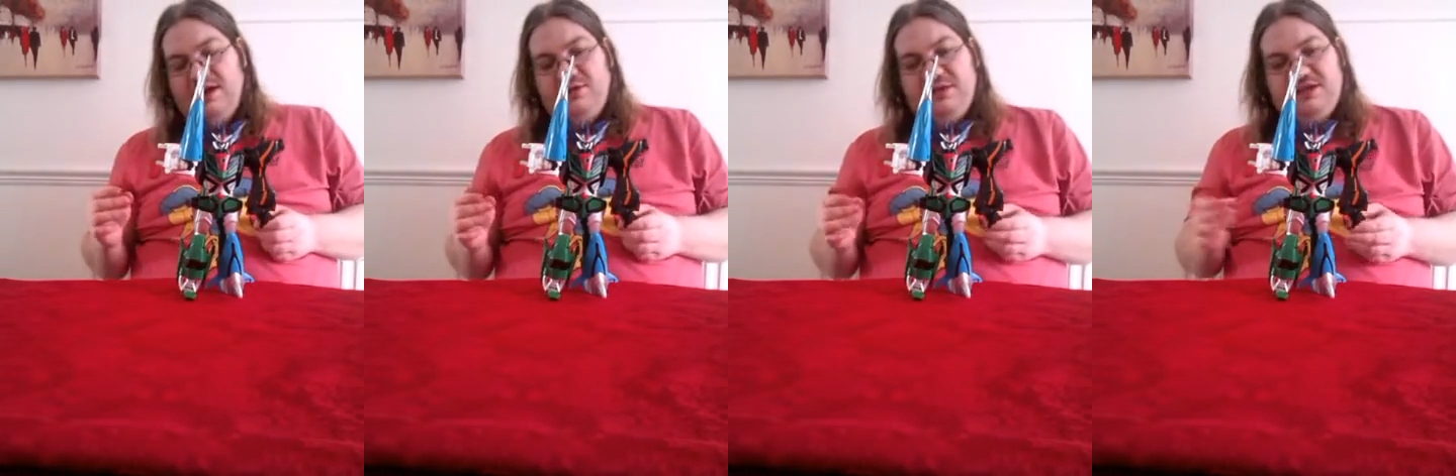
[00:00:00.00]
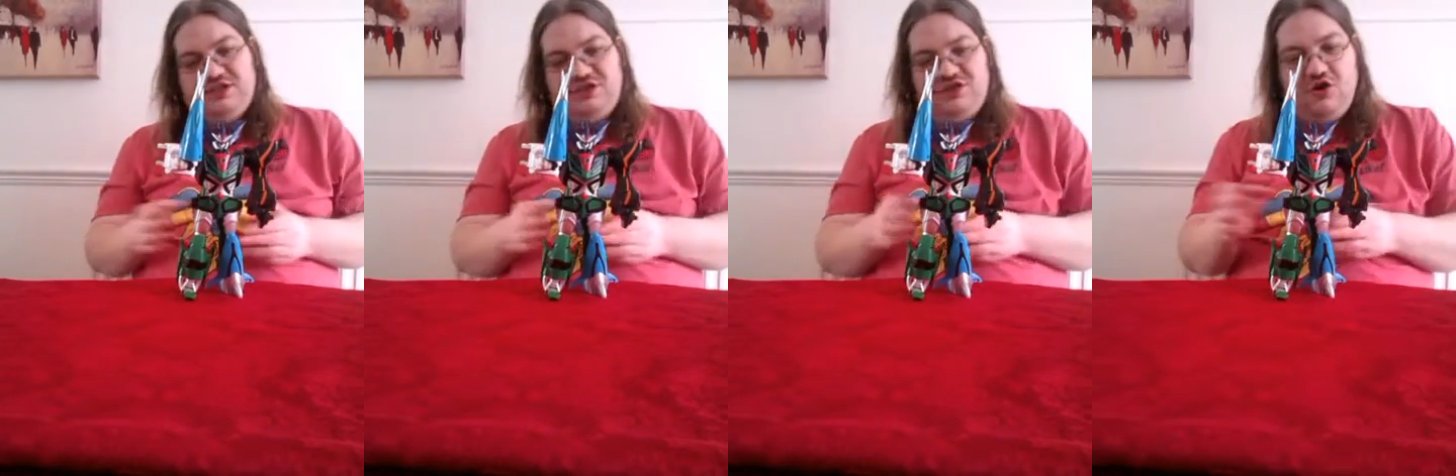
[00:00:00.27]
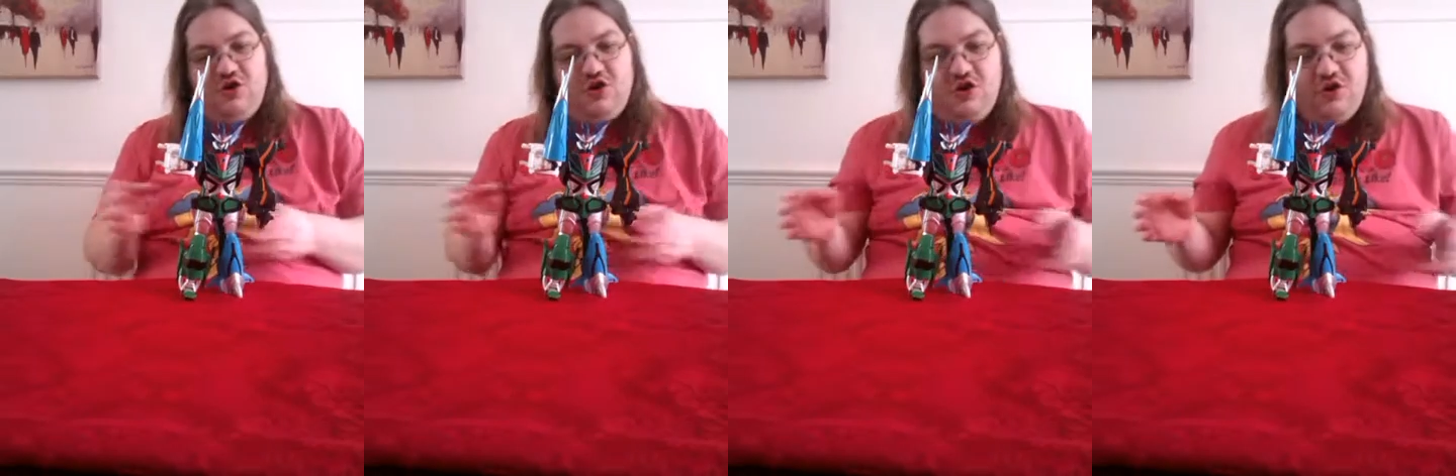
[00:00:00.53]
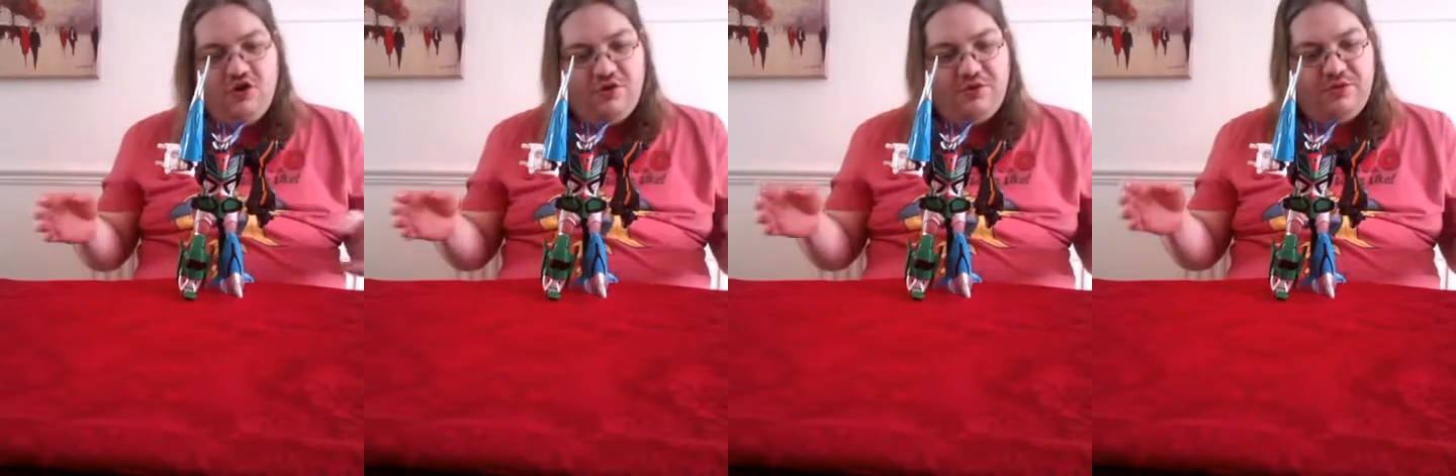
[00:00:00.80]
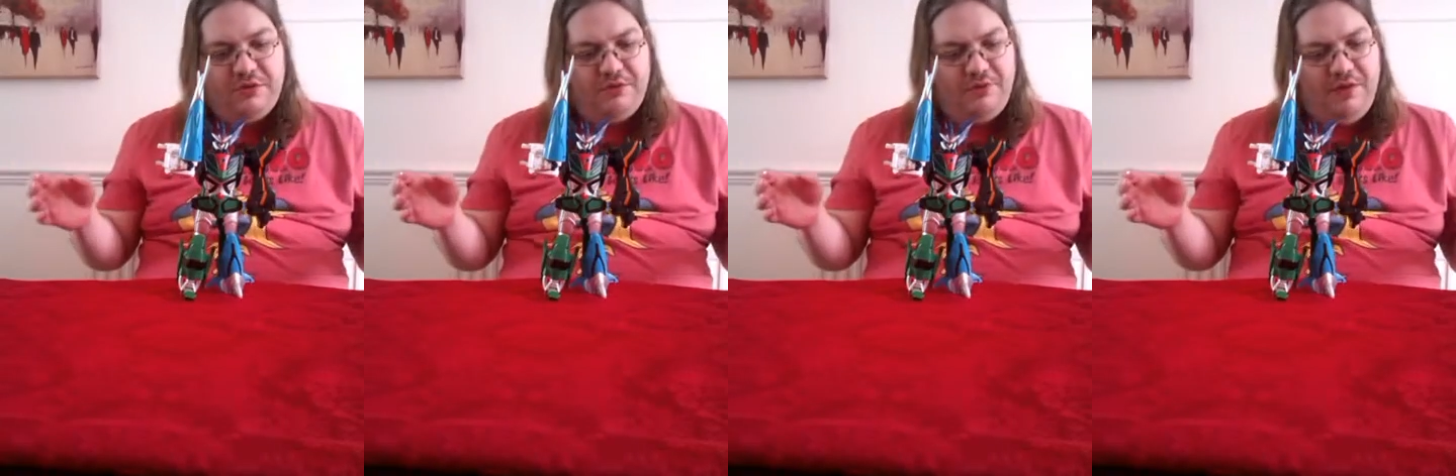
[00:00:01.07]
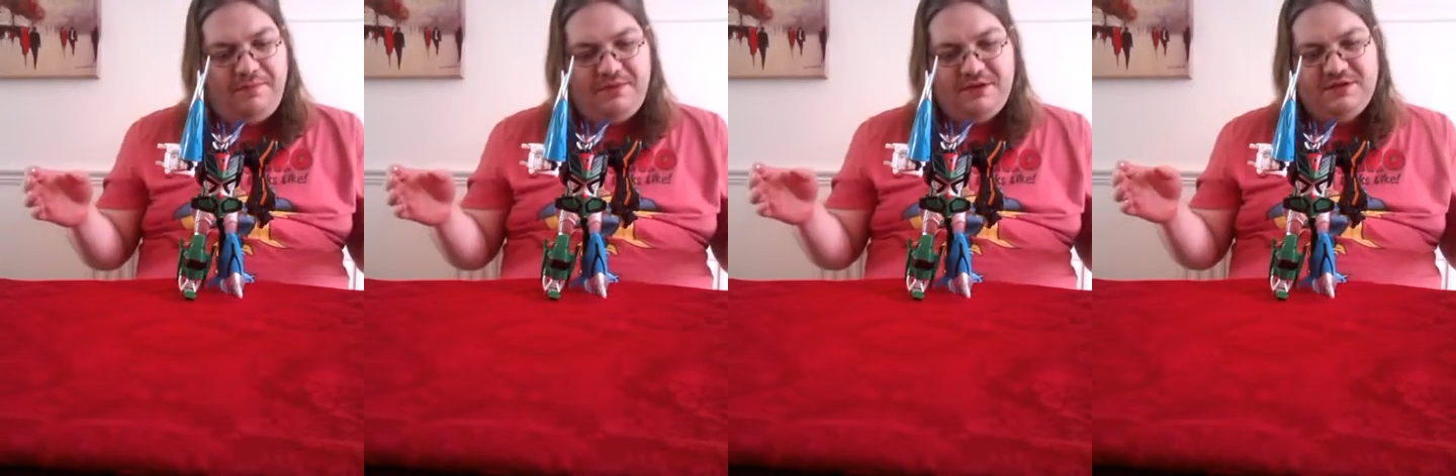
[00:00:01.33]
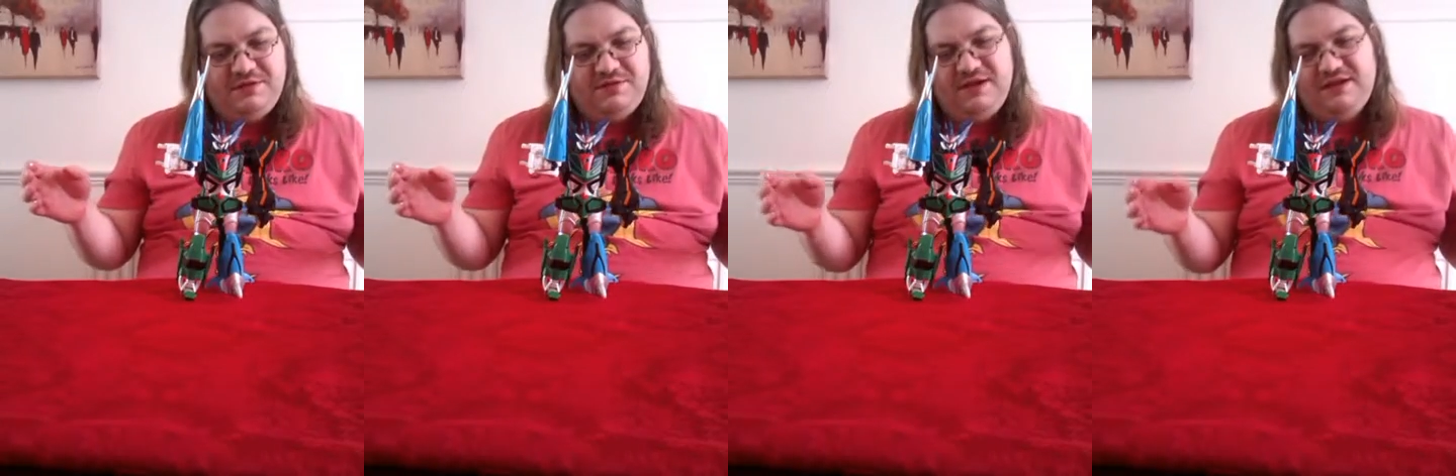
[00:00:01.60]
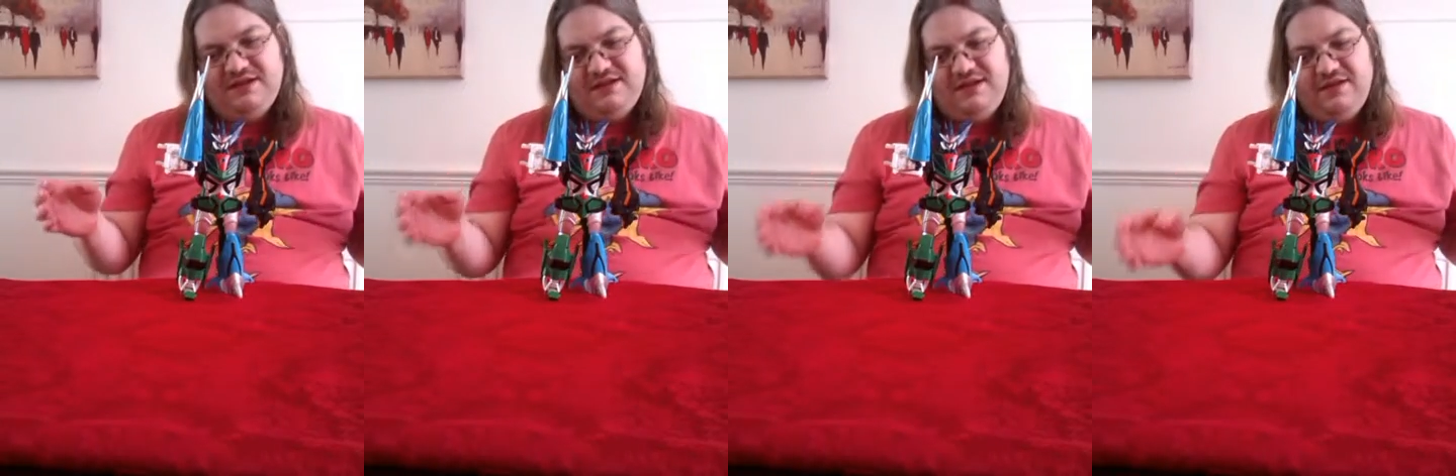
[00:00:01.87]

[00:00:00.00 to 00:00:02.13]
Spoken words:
do we store the weapons when